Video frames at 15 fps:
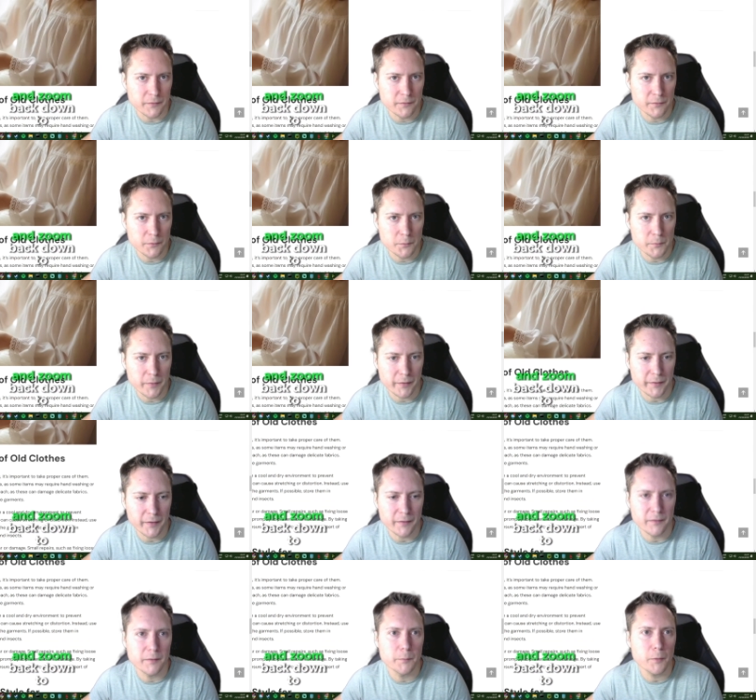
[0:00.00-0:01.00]
just zoom back
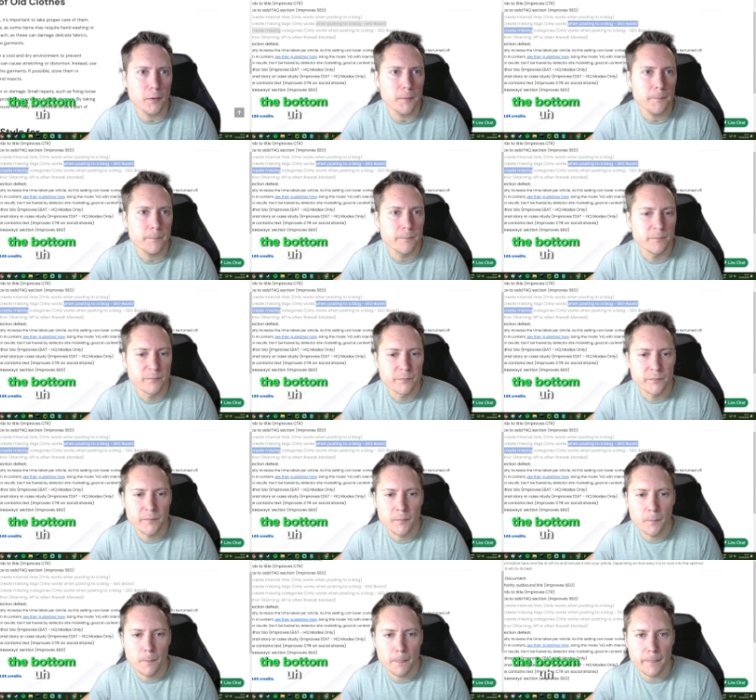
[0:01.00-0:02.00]
down to the bottom.
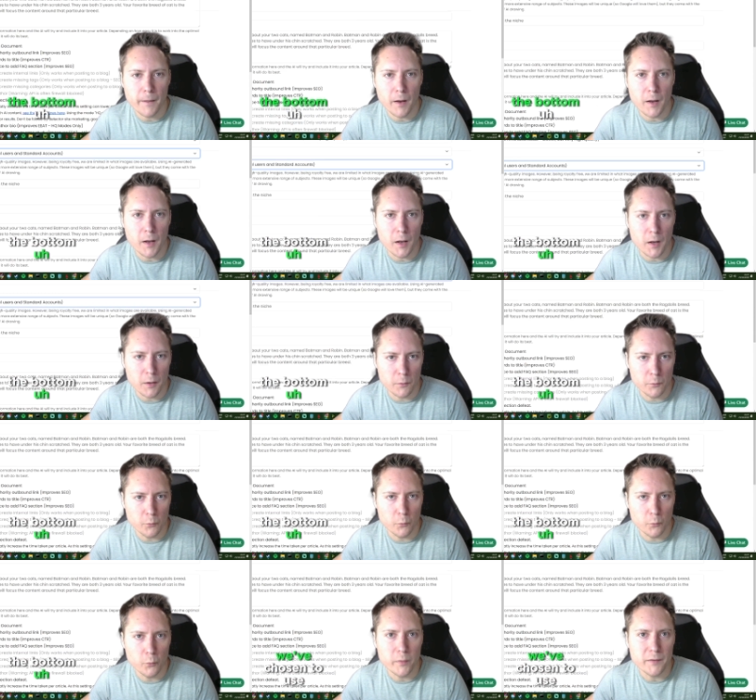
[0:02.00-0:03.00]

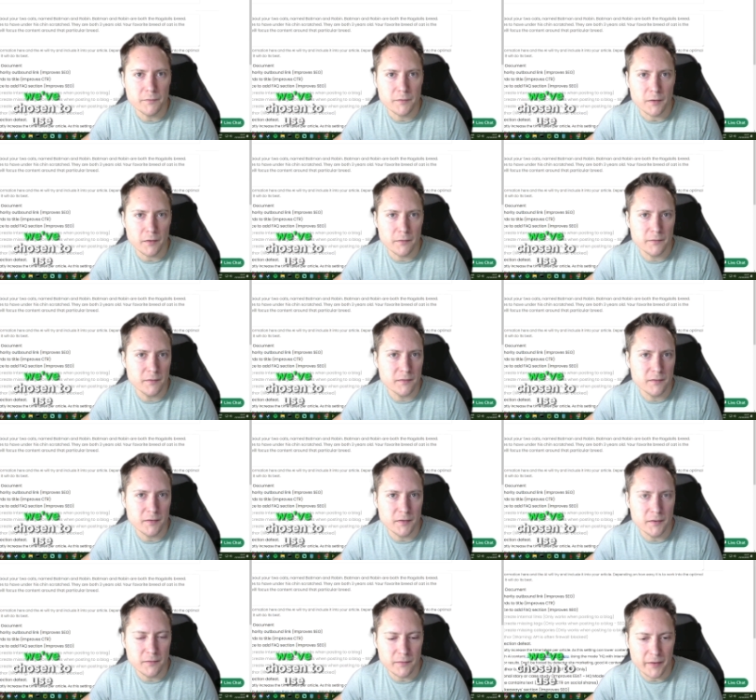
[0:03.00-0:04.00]
We've chosen
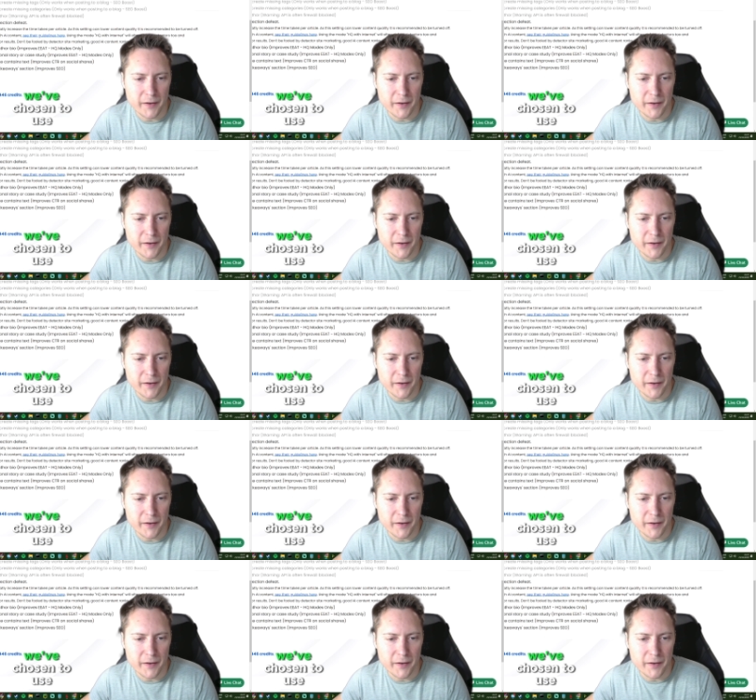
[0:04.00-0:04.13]
to use